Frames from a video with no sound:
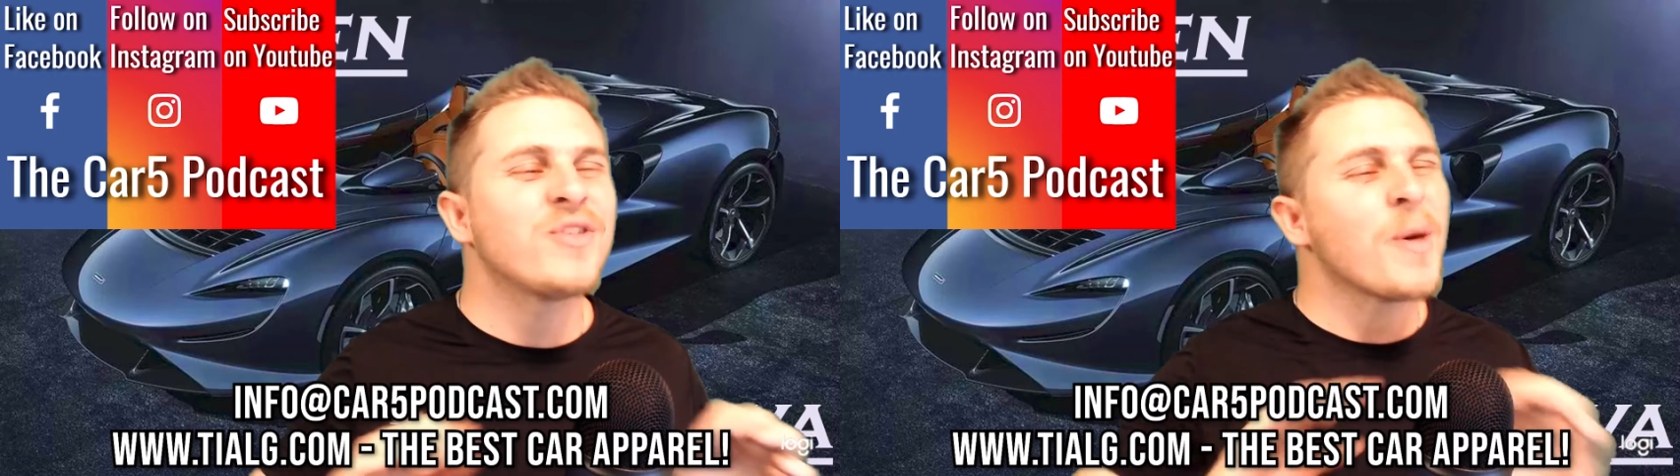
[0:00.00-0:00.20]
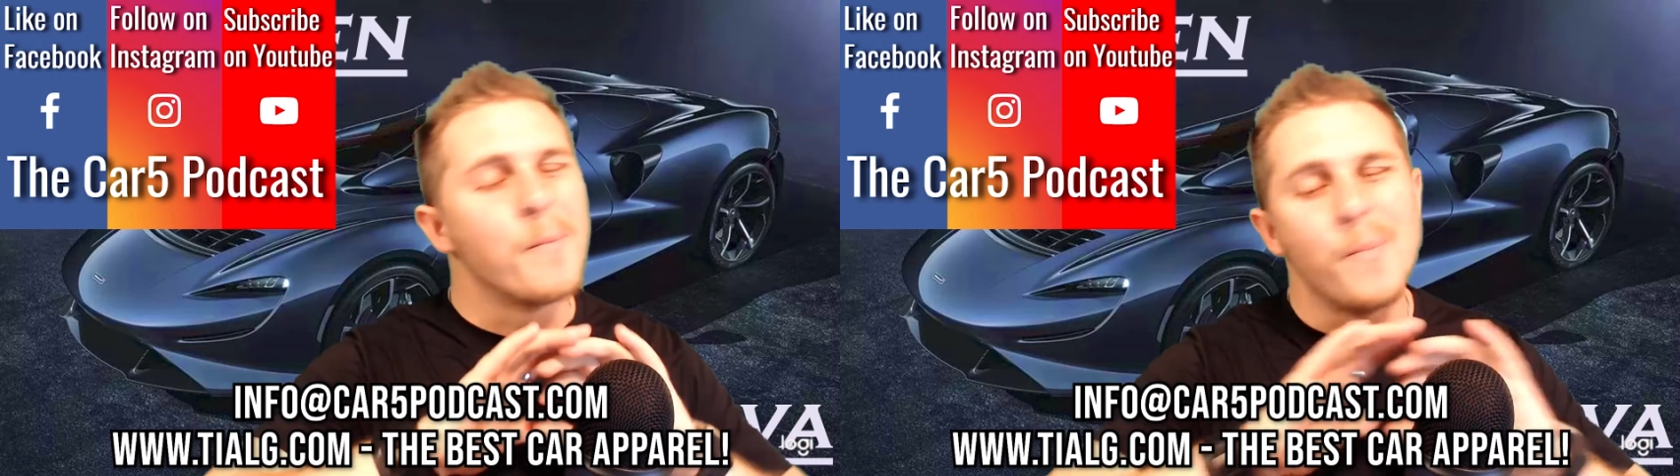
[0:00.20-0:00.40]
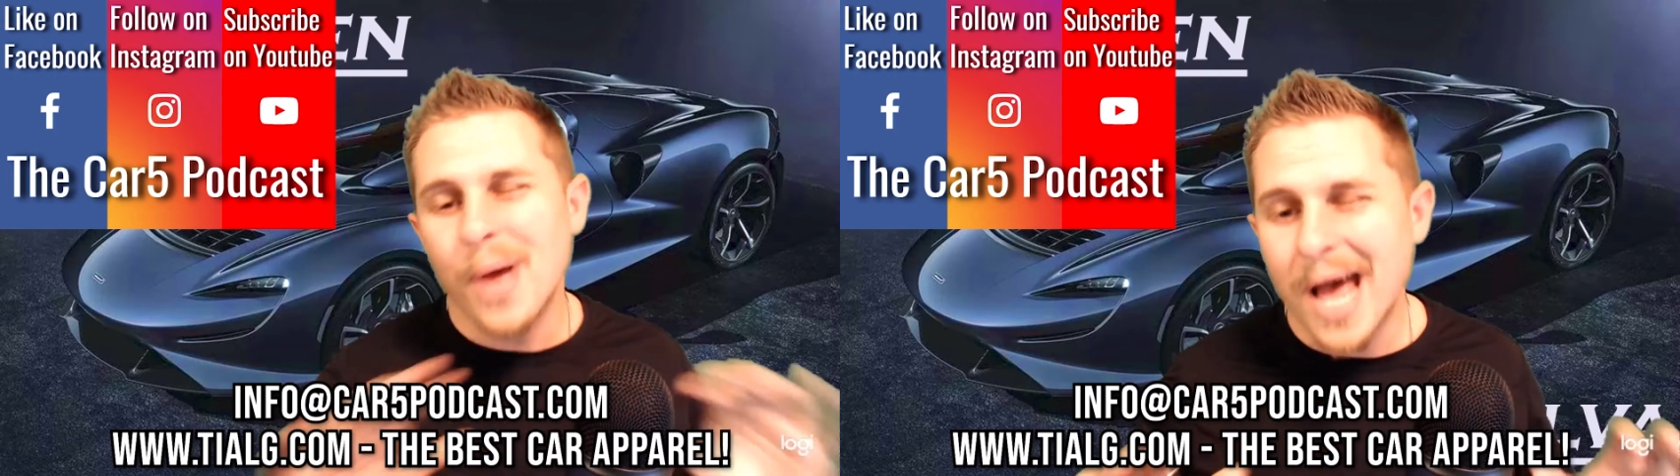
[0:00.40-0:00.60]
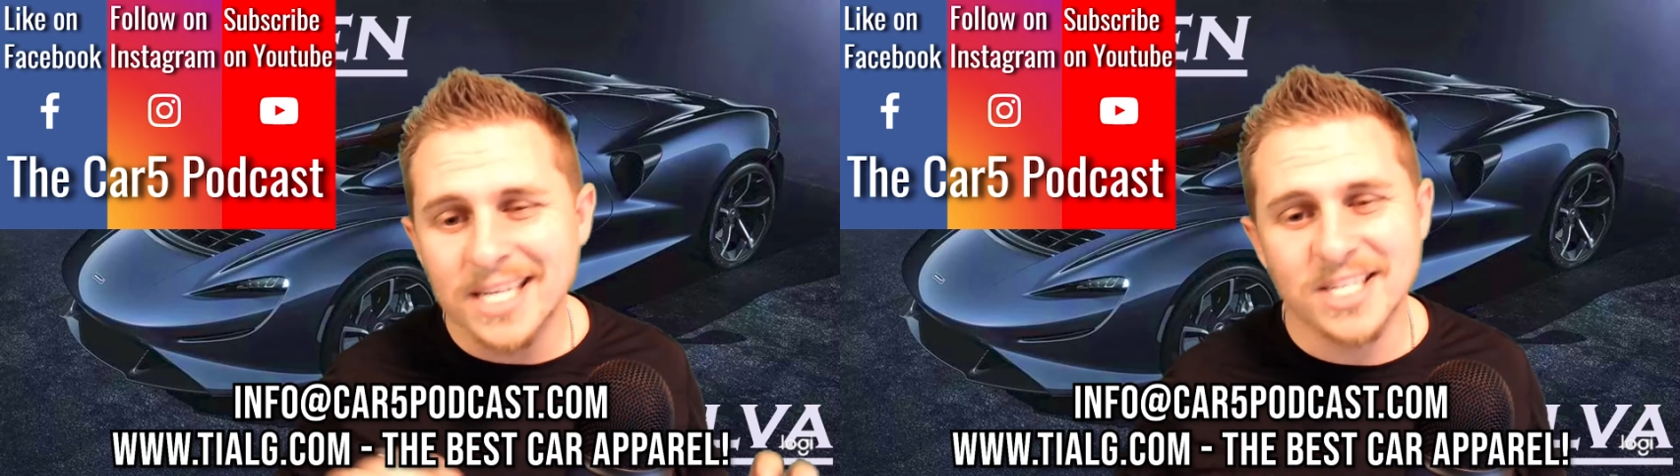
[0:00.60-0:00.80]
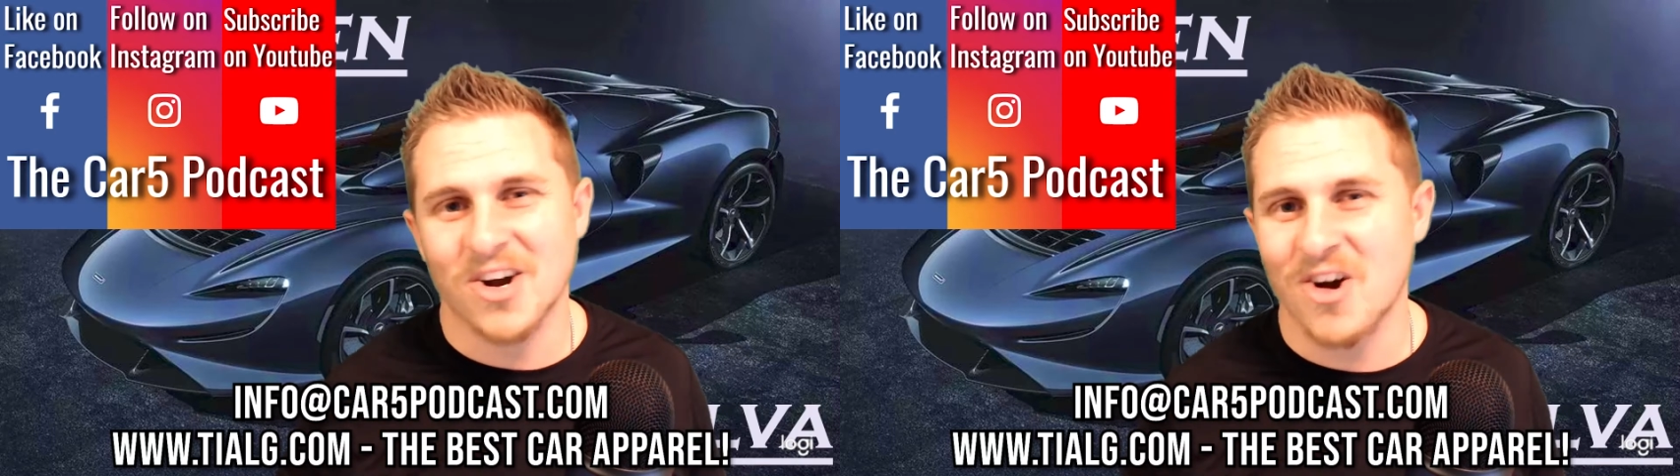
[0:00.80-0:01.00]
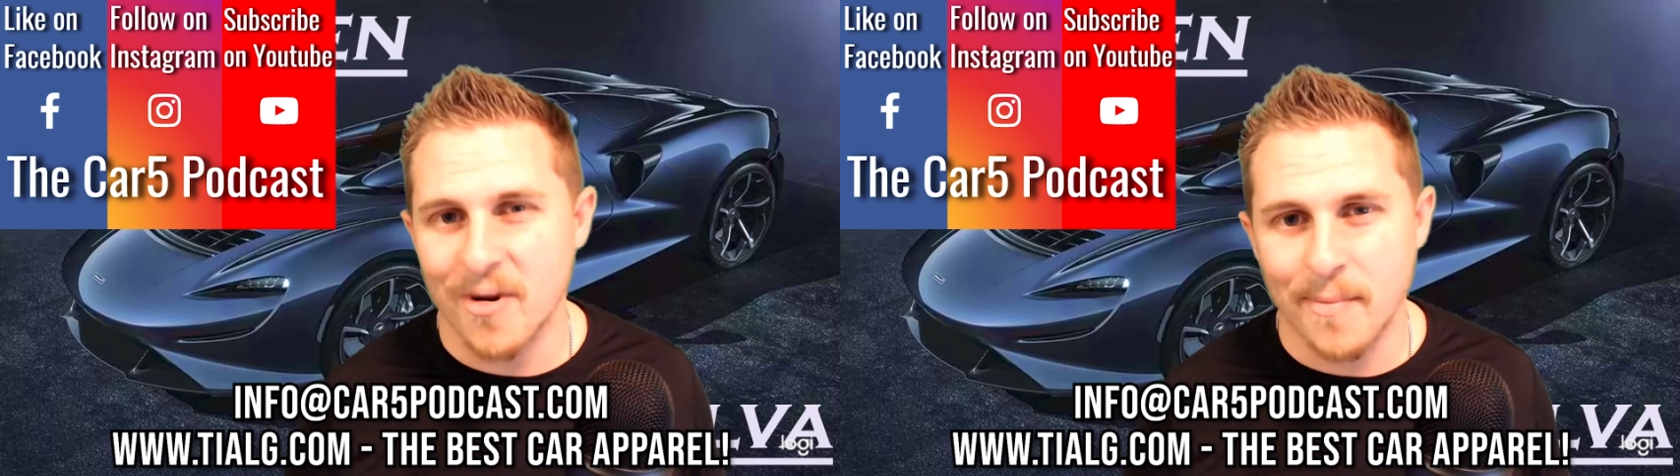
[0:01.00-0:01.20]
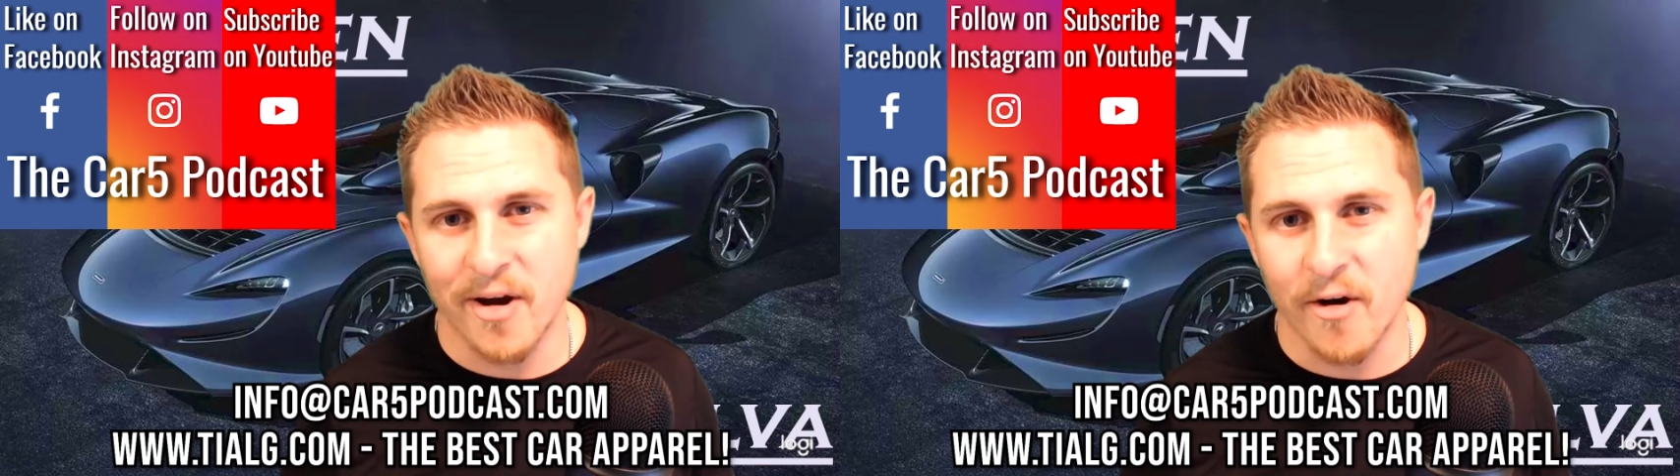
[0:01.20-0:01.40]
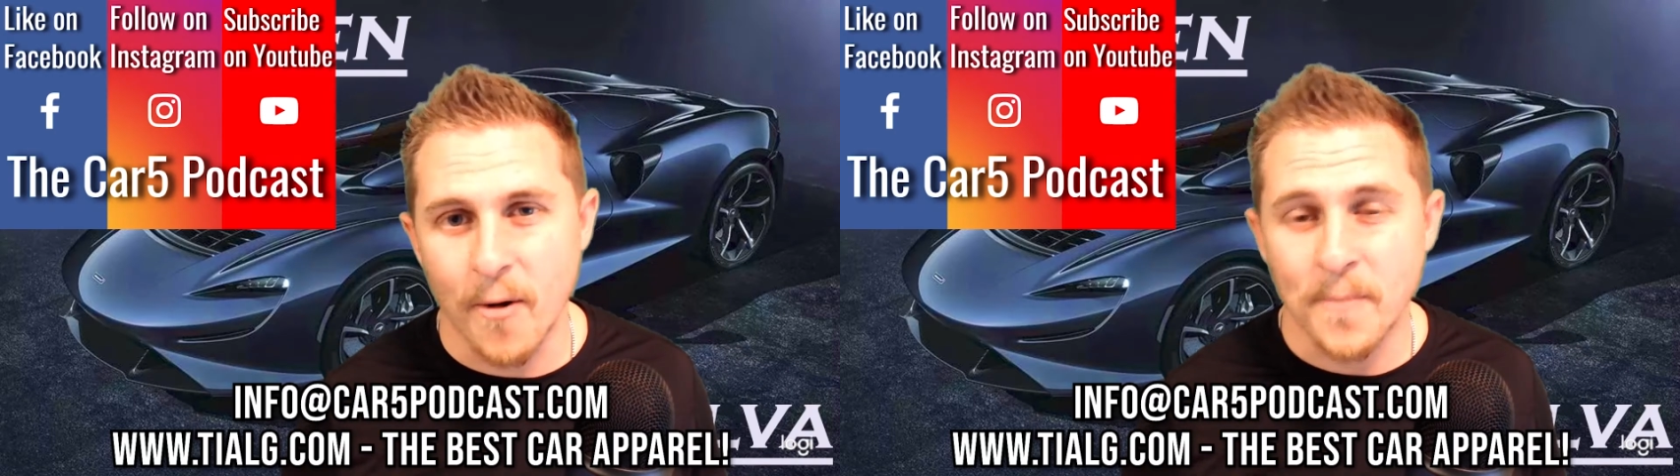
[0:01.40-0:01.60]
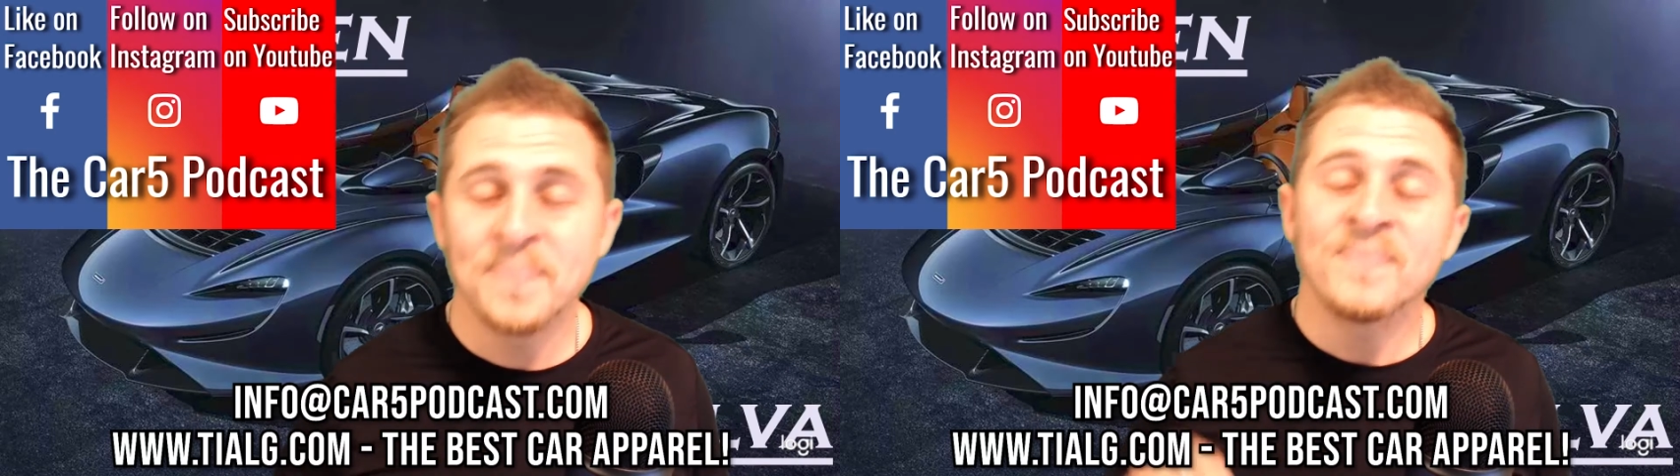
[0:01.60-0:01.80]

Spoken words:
the best car apparel.